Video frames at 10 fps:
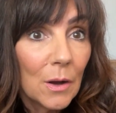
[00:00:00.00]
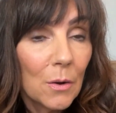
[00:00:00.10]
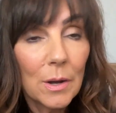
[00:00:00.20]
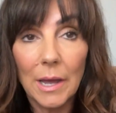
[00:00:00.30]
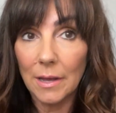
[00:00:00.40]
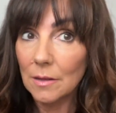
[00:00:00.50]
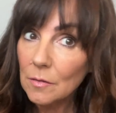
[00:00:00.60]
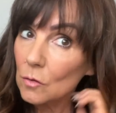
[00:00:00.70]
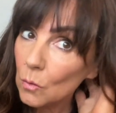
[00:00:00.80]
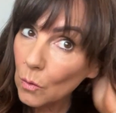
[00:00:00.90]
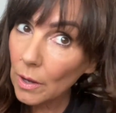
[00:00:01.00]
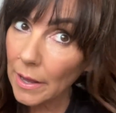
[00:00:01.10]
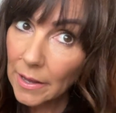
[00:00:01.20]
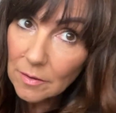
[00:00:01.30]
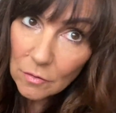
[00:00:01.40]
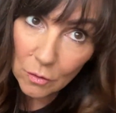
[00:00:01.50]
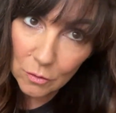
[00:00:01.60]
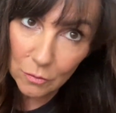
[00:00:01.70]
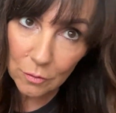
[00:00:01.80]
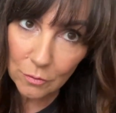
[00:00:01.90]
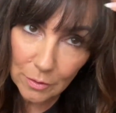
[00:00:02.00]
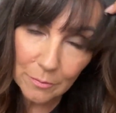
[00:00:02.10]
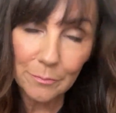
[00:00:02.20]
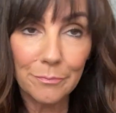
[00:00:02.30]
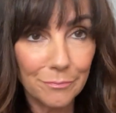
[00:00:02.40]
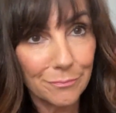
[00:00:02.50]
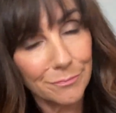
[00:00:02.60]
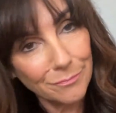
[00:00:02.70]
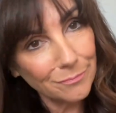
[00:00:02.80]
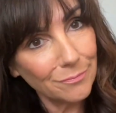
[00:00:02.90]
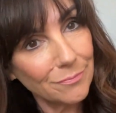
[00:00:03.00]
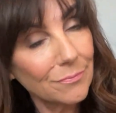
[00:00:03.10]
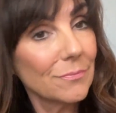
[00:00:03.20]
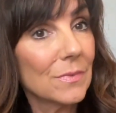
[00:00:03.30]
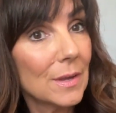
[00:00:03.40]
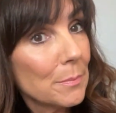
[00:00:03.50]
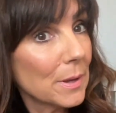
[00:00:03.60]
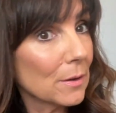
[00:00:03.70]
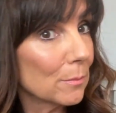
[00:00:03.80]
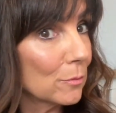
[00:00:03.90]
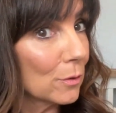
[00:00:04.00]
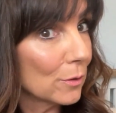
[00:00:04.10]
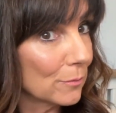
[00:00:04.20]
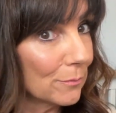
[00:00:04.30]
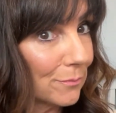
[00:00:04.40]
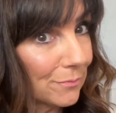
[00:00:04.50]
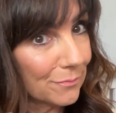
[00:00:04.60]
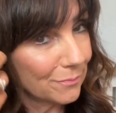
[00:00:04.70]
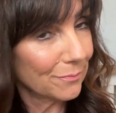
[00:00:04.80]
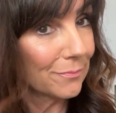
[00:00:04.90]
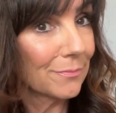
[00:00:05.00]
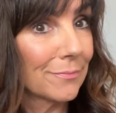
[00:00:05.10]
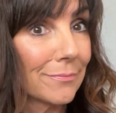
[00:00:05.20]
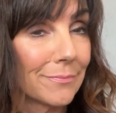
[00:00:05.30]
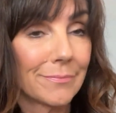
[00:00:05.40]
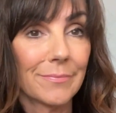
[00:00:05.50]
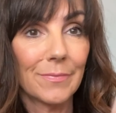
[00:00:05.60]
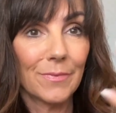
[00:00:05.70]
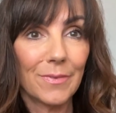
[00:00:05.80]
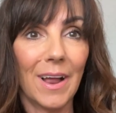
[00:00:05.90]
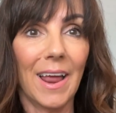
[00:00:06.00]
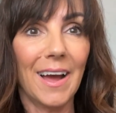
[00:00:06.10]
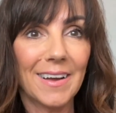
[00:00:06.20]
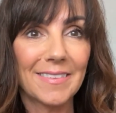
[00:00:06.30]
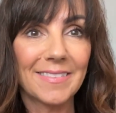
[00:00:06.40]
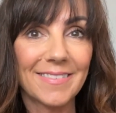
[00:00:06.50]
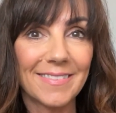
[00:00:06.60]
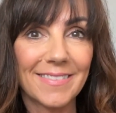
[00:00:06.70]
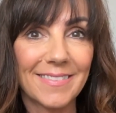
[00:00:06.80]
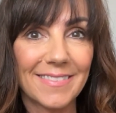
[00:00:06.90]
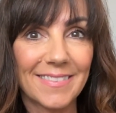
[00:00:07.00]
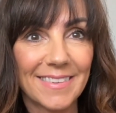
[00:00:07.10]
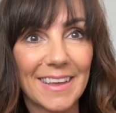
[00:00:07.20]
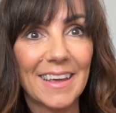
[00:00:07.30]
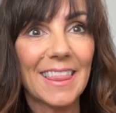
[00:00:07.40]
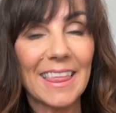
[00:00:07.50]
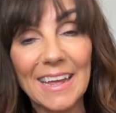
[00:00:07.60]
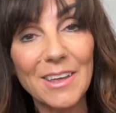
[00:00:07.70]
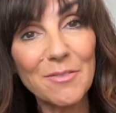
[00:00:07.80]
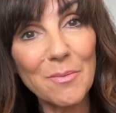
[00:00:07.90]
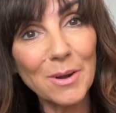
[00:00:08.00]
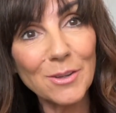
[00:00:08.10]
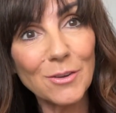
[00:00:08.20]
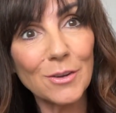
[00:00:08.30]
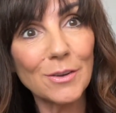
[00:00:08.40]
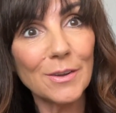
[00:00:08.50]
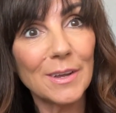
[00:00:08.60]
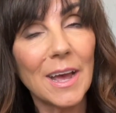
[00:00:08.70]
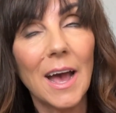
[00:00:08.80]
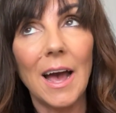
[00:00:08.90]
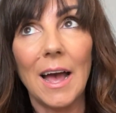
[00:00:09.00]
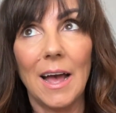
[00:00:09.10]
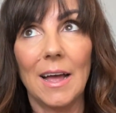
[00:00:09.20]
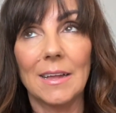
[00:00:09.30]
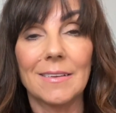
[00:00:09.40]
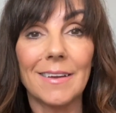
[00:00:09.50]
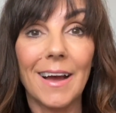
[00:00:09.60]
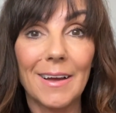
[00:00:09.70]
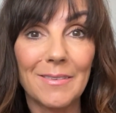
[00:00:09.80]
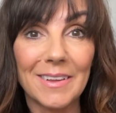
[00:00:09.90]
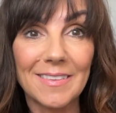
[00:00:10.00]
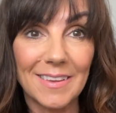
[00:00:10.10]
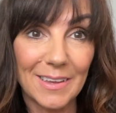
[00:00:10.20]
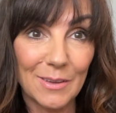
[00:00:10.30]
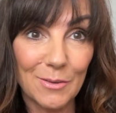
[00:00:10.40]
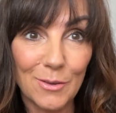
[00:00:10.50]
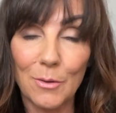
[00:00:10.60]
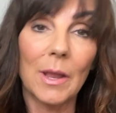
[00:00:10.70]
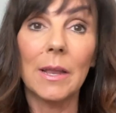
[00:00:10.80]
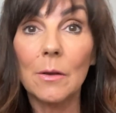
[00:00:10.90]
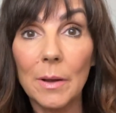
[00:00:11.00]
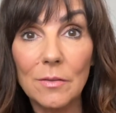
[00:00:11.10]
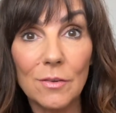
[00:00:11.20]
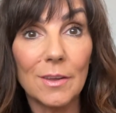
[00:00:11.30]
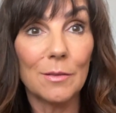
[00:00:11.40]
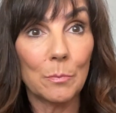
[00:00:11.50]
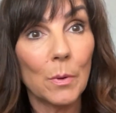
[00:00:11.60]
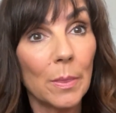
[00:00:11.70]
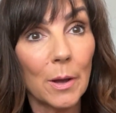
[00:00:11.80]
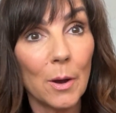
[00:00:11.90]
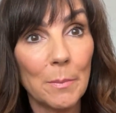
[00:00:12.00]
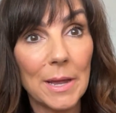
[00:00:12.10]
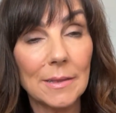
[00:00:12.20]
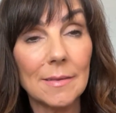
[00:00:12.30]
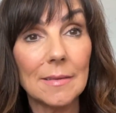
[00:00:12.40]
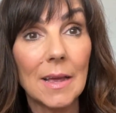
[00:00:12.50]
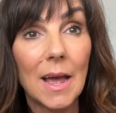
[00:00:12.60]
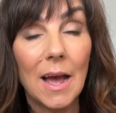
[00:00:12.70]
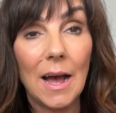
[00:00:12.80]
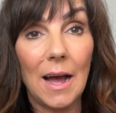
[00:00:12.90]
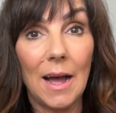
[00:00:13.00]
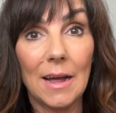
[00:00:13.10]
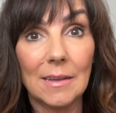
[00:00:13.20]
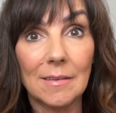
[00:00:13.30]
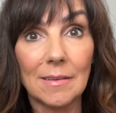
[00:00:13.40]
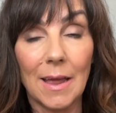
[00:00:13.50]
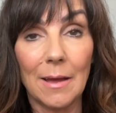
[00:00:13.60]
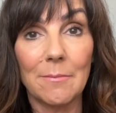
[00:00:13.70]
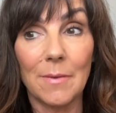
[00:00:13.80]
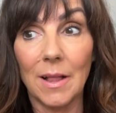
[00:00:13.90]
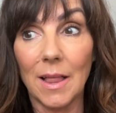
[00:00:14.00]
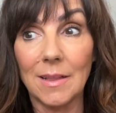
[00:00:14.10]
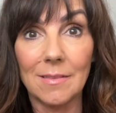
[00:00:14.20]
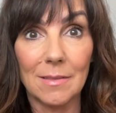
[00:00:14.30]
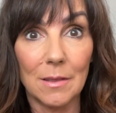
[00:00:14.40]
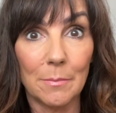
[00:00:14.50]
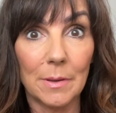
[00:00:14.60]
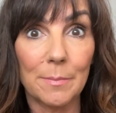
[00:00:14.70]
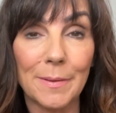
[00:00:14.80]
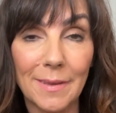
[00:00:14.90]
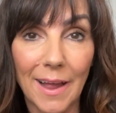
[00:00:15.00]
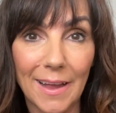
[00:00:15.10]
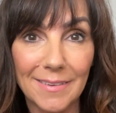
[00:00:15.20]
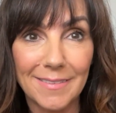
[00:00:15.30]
Okay, so hair sorted, day makeup done, voila. Thank you for watching, and I will see you soon. Any questions, put in the comments, and I'll answer them as best I can.